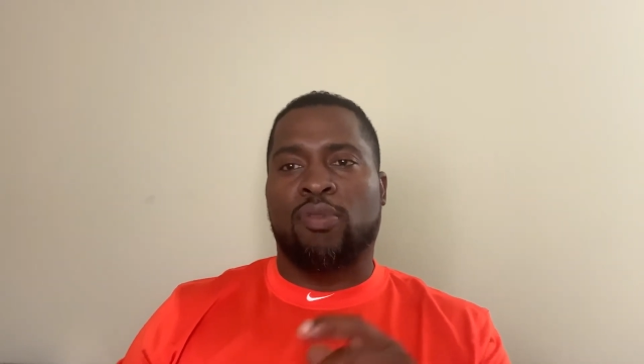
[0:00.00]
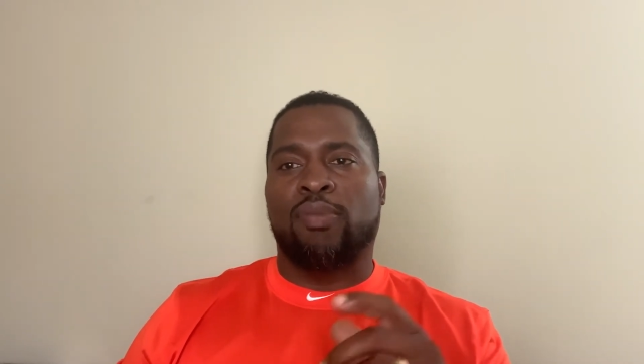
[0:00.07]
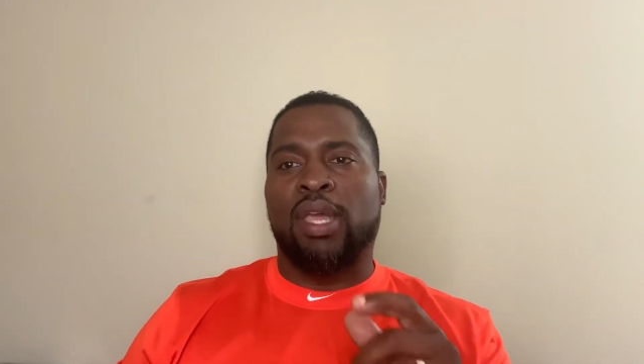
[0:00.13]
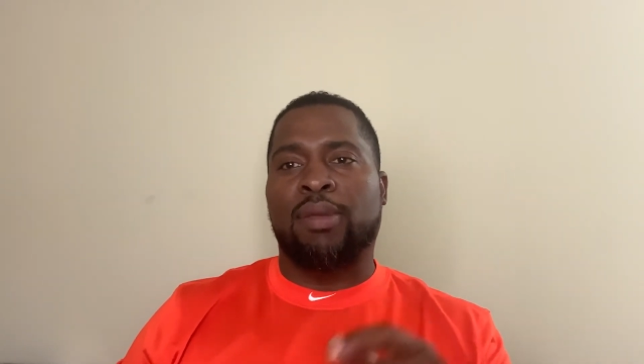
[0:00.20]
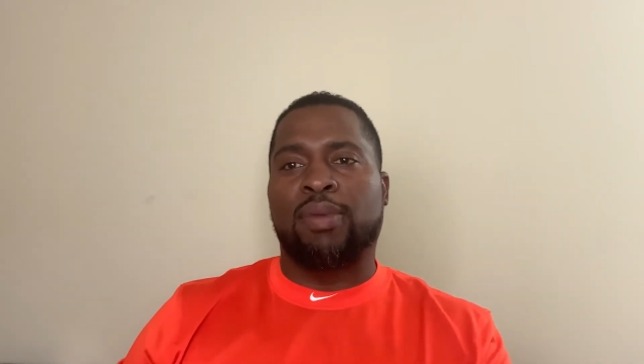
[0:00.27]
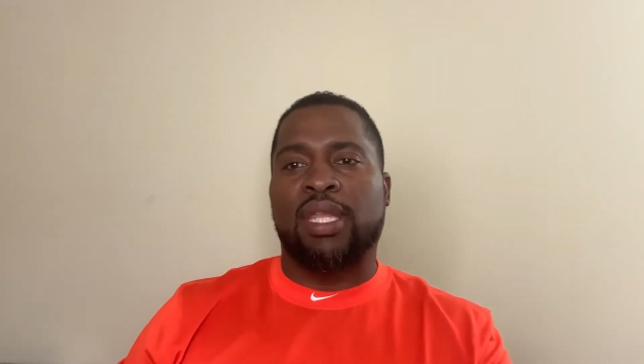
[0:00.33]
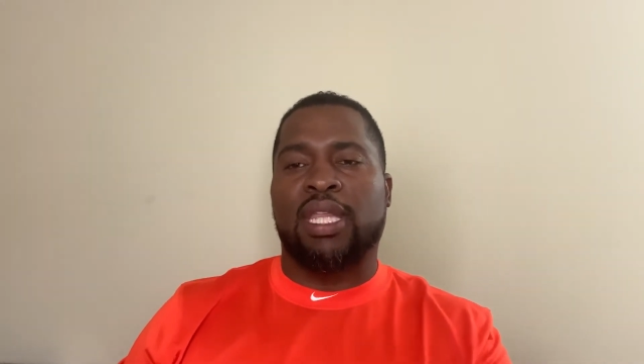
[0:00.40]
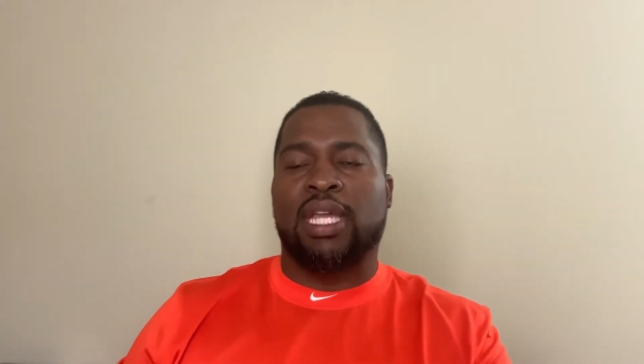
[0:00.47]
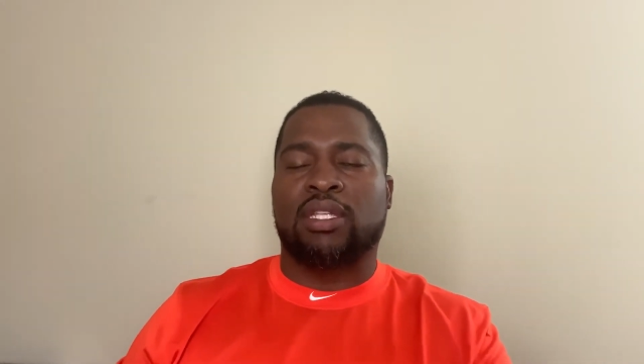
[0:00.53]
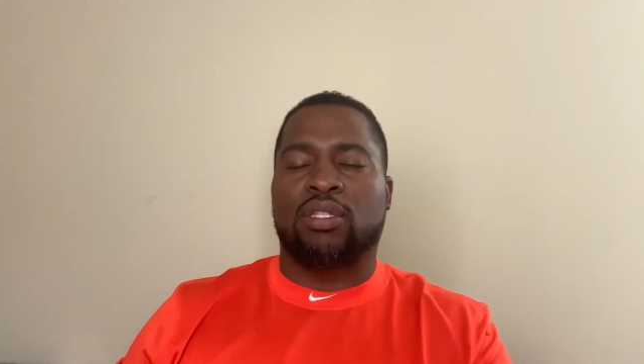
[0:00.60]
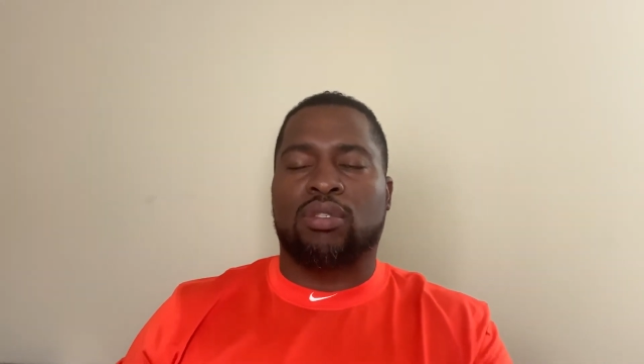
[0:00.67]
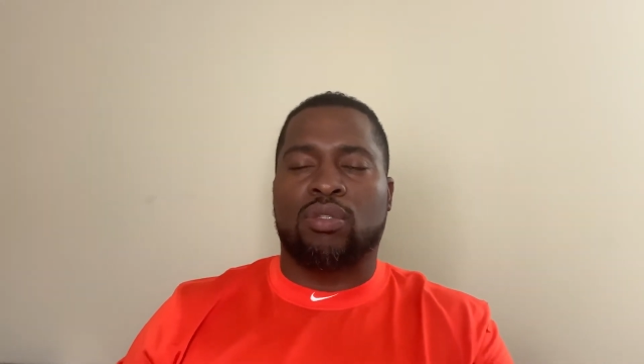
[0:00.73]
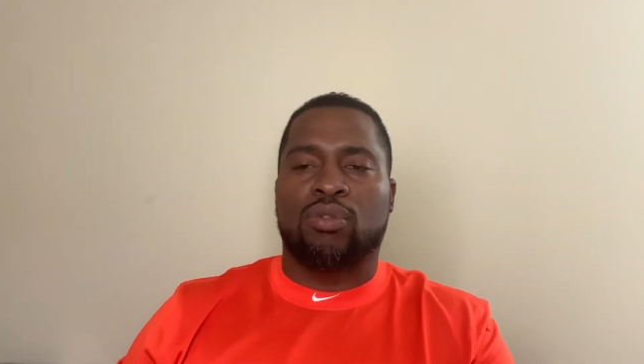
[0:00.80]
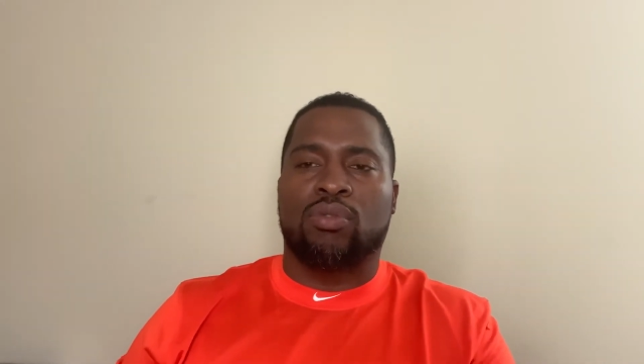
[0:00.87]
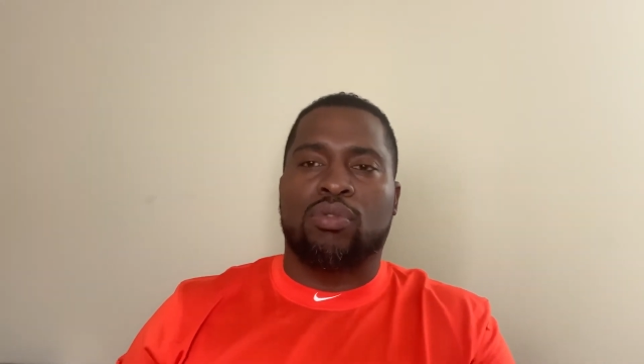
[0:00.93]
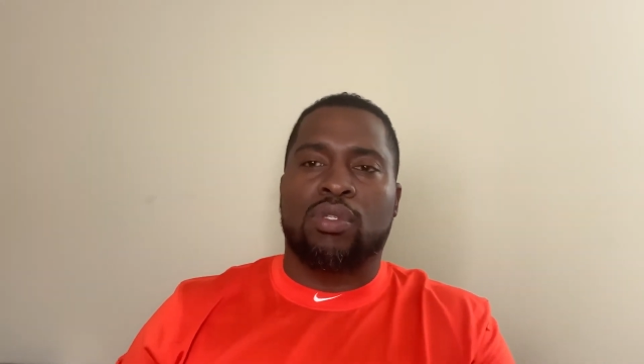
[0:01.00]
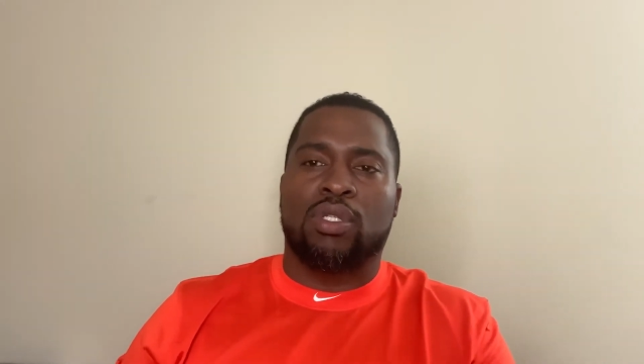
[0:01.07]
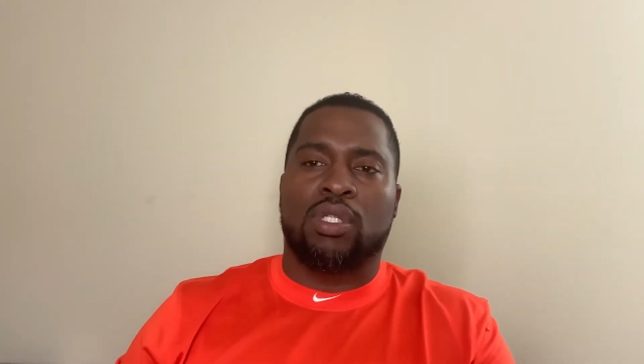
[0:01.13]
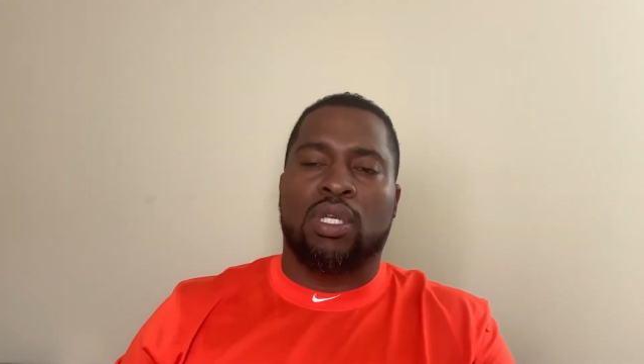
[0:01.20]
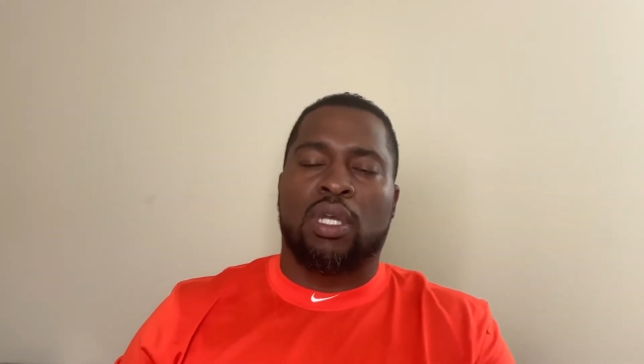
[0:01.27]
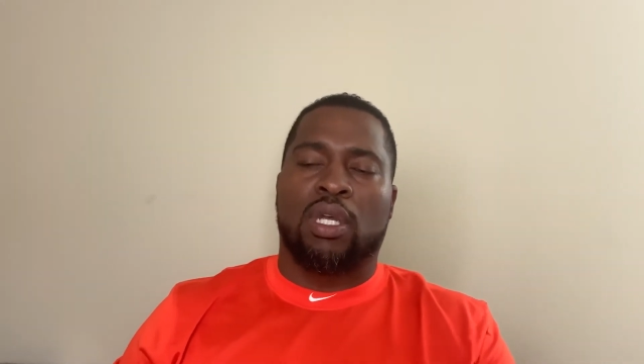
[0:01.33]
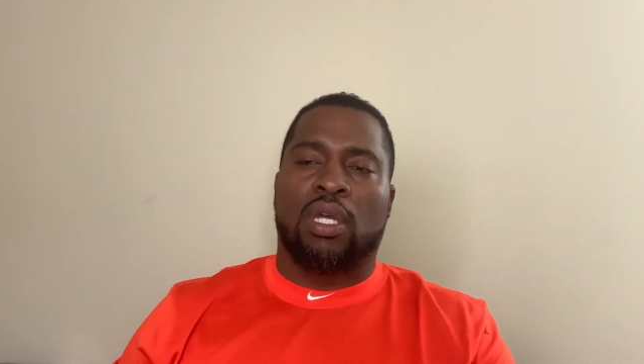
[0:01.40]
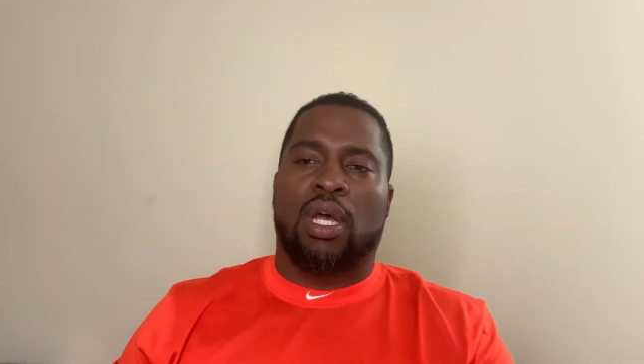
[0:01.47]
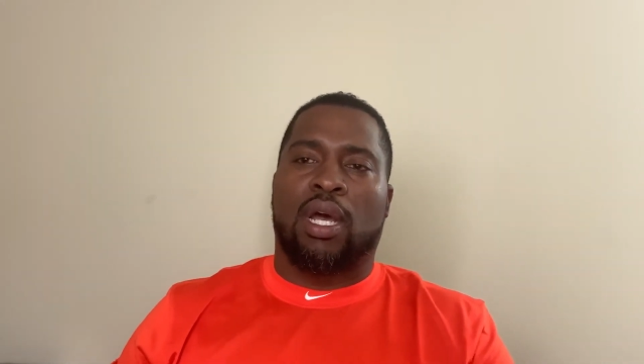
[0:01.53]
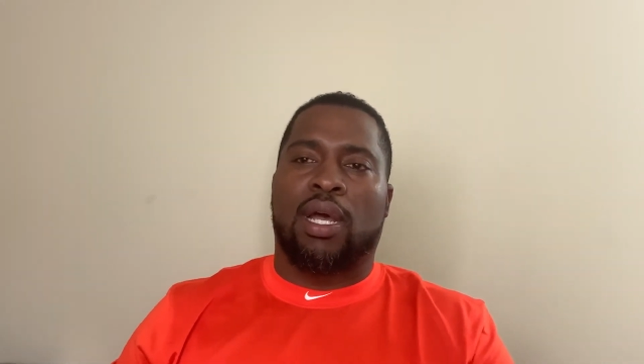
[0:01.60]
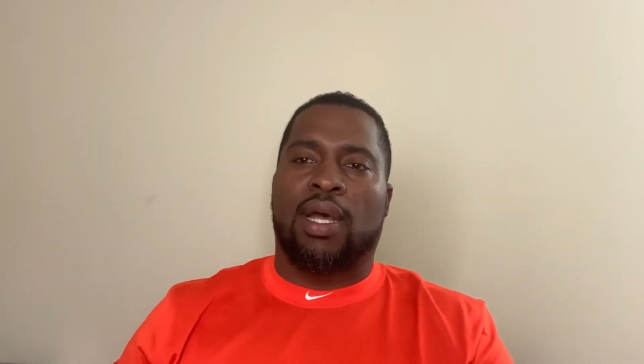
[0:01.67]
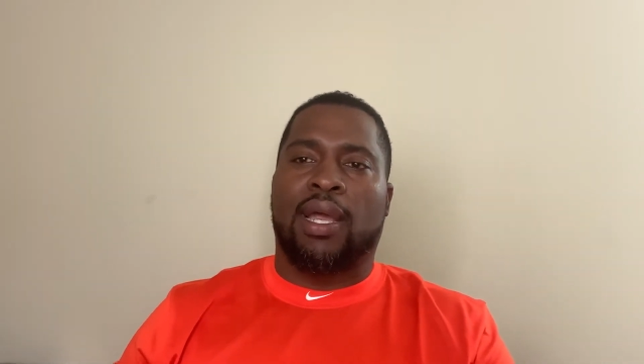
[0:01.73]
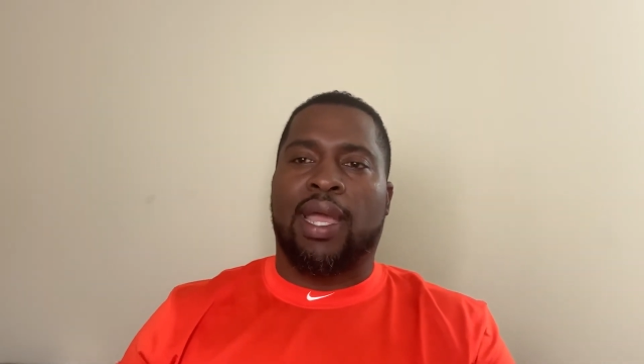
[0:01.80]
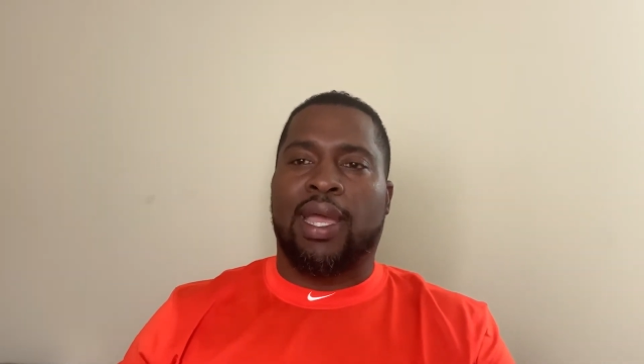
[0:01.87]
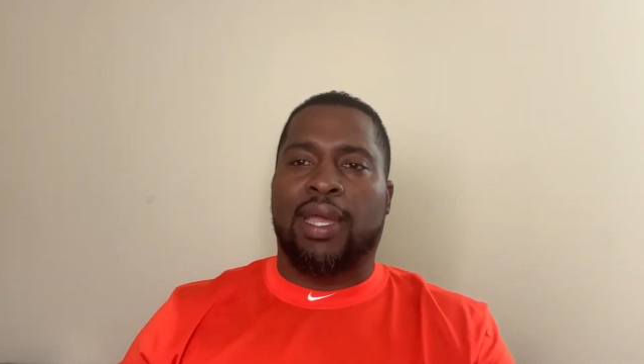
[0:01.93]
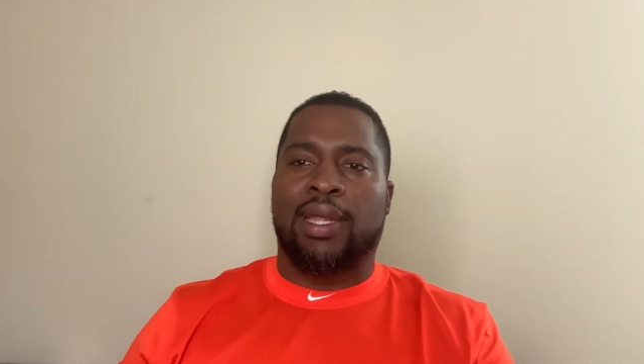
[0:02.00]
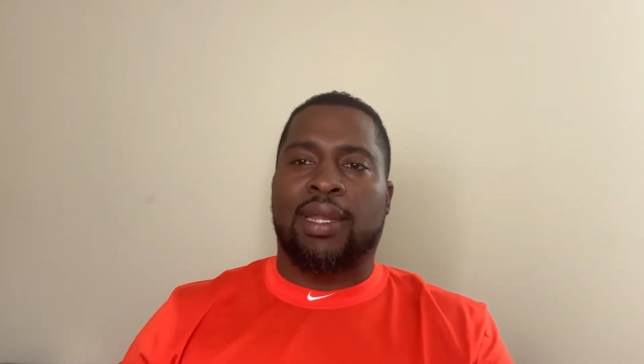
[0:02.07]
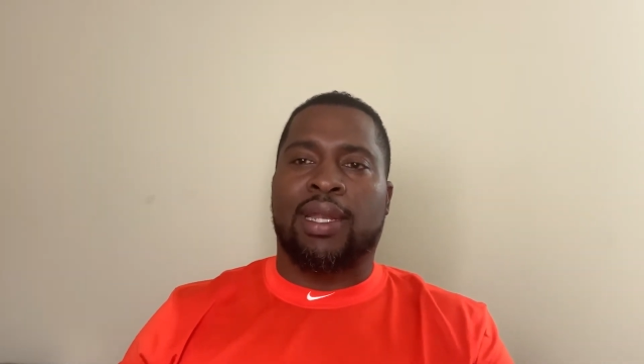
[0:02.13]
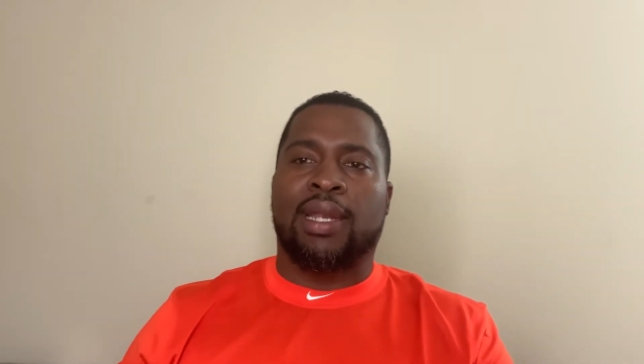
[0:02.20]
It may be that students had an